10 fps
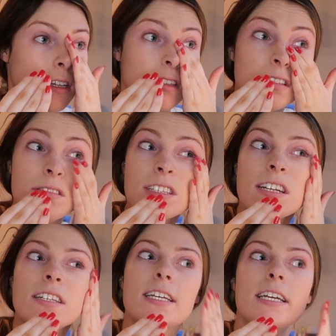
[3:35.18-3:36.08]
So I'm just
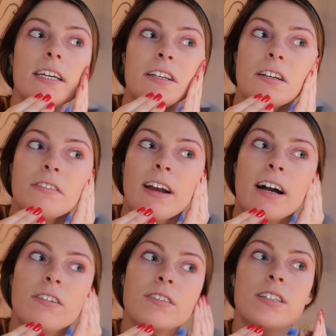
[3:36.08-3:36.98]
kind of taking it
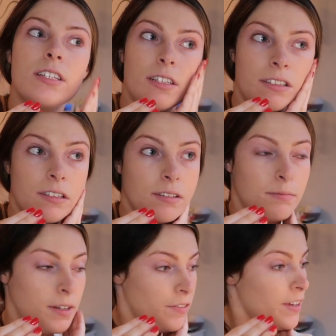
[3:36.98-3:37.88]
around
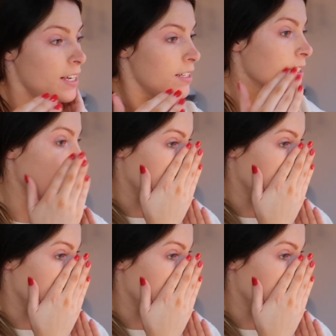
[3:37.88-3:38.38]
my face.